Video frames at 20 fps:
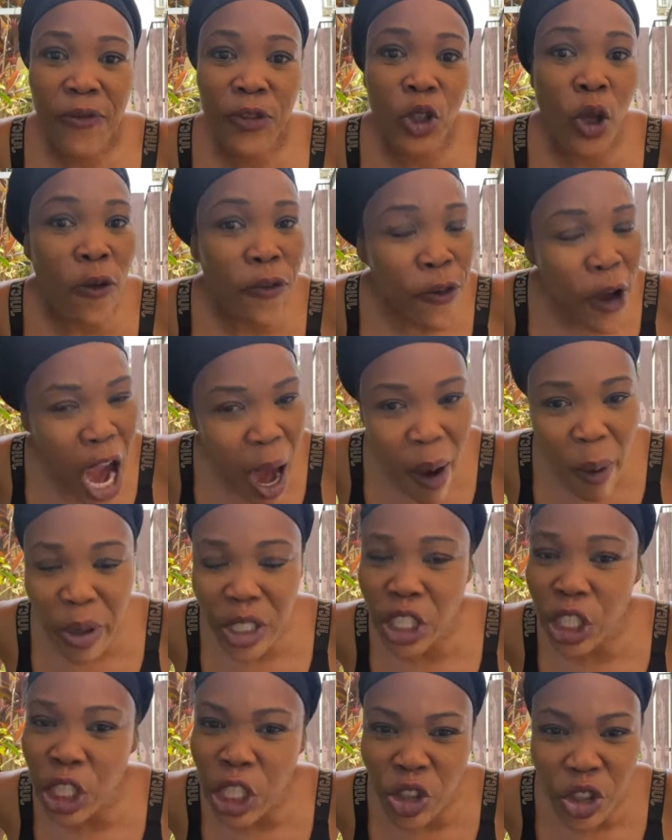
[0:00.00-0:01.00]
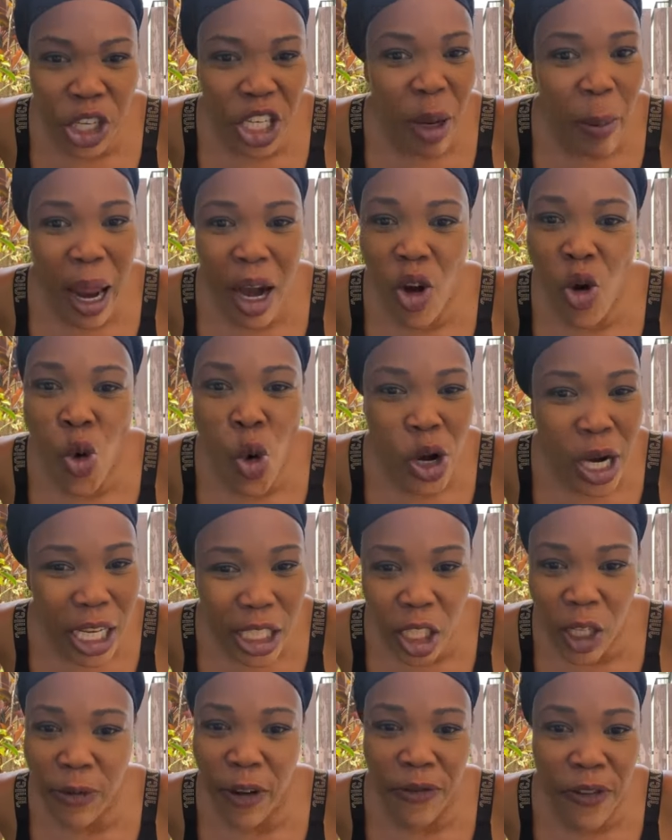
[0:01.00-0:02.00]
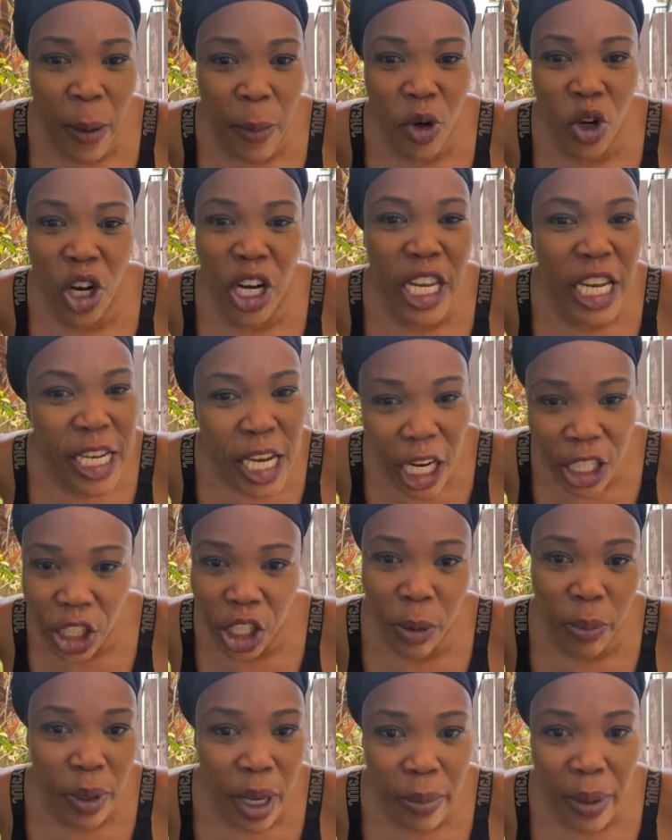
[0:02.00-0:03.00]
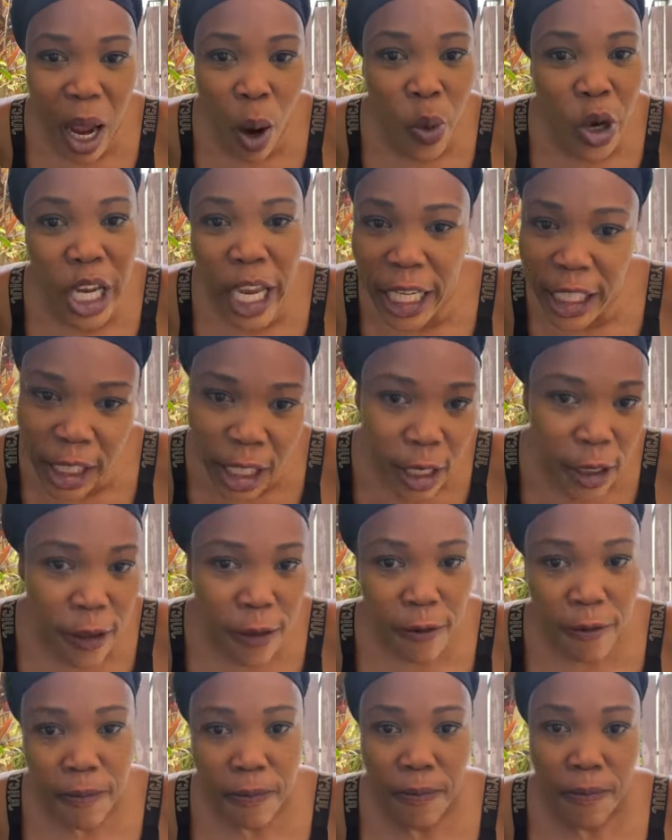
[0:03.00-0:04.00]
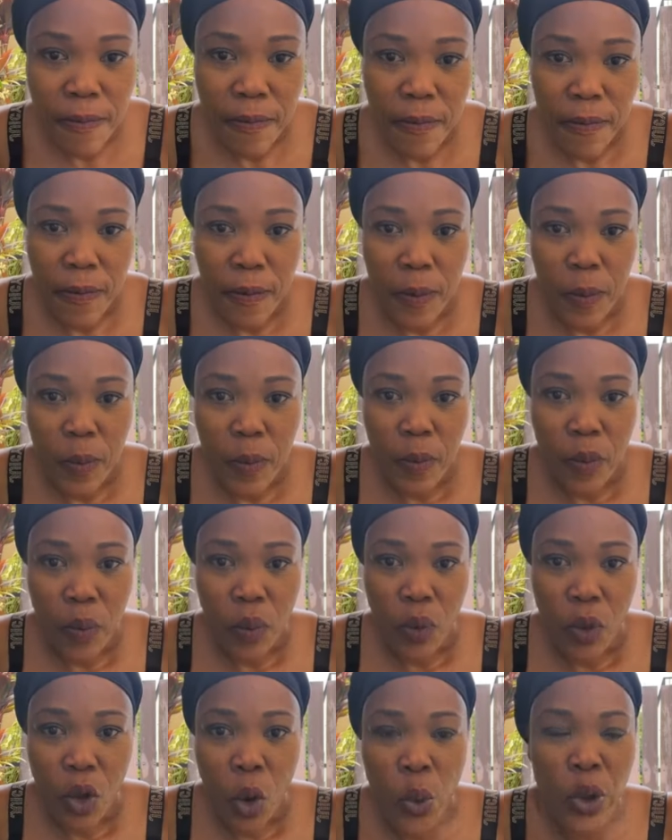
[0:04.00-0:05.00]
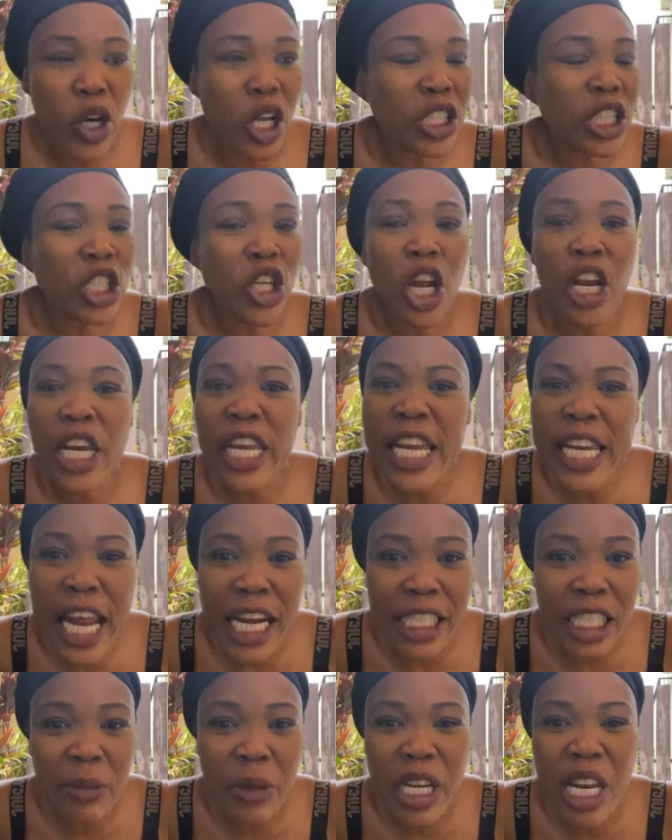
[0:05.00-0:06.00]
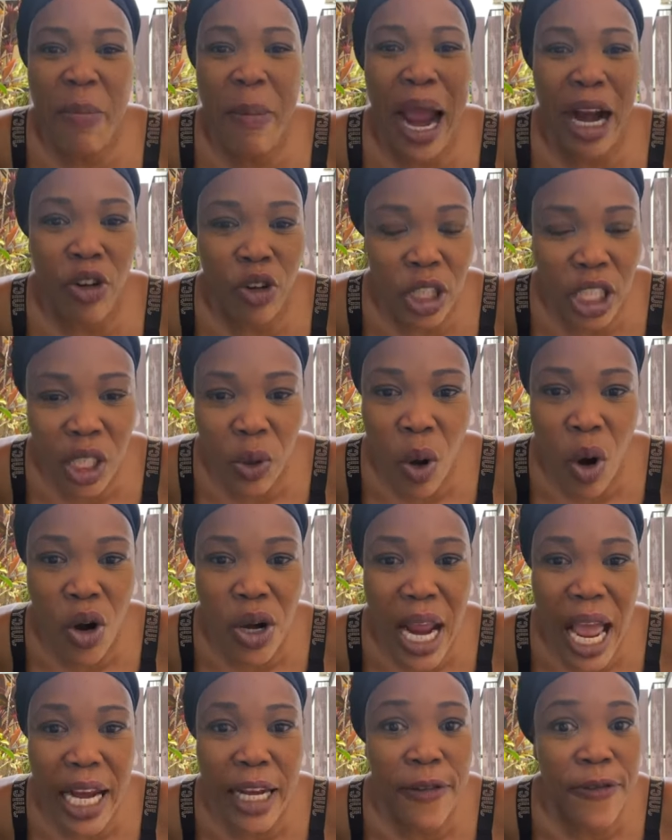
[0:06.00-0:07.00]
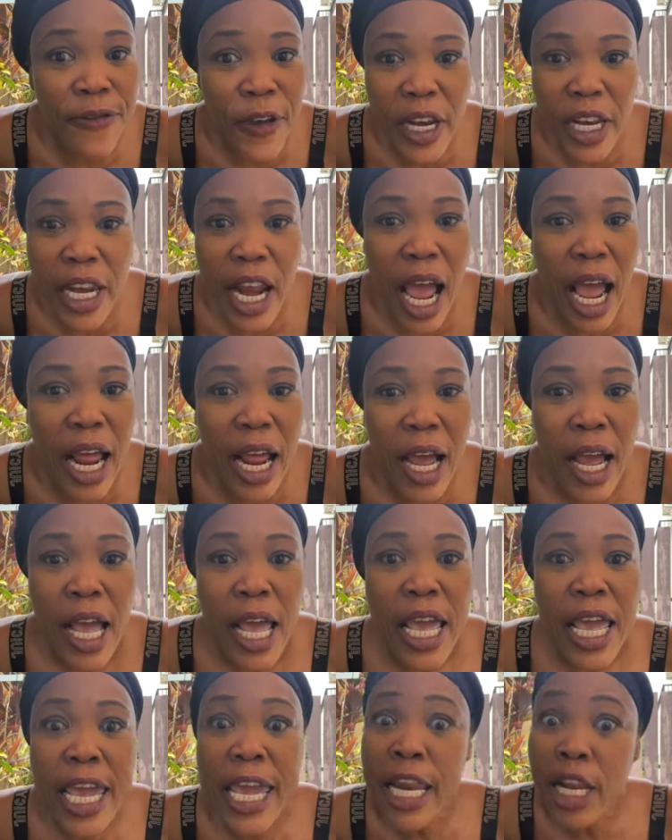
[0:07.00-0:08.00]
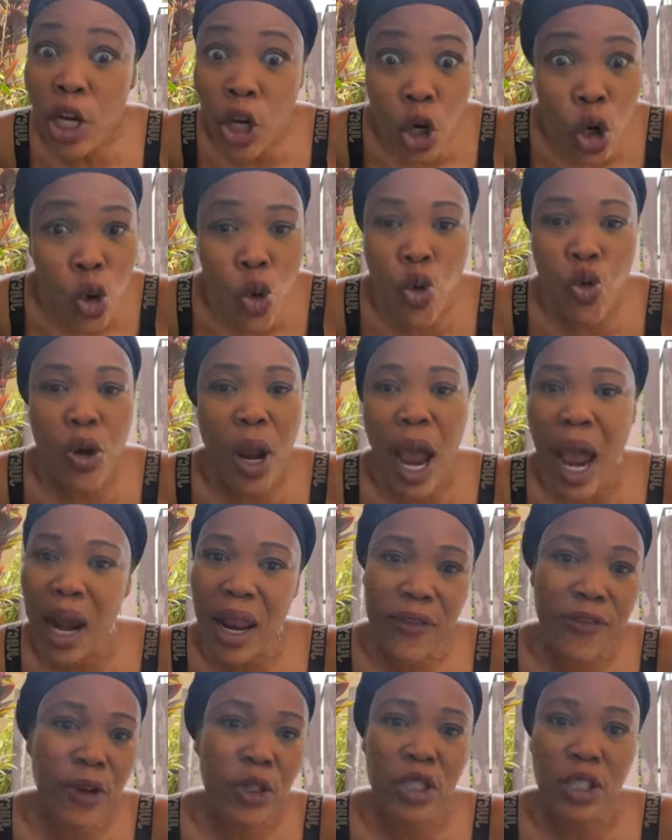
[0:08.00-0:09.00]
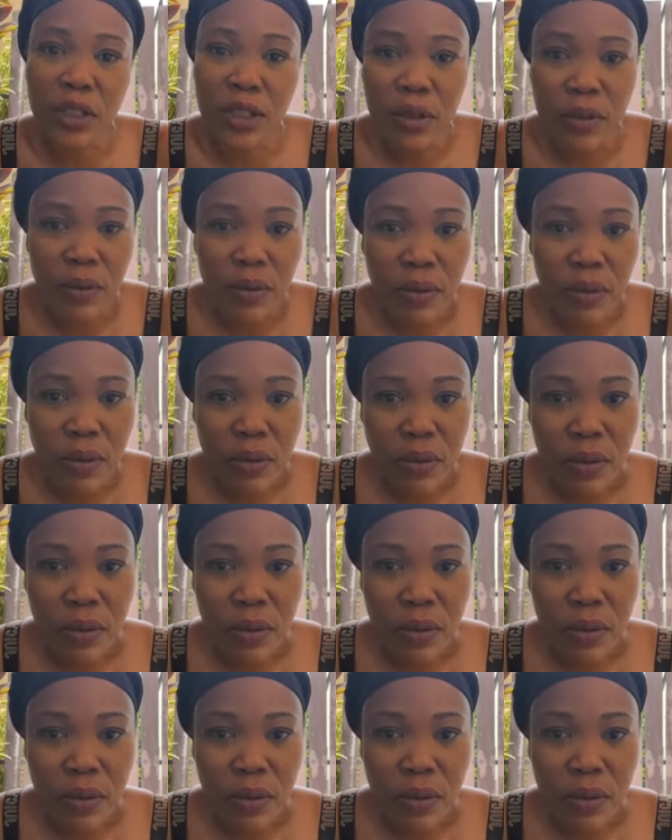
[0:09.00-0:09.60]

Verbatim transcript: So far our children, them alone are suffer from no leadership them that we're getting. We don't see no leadership, the democracy will not defend now, include all of us.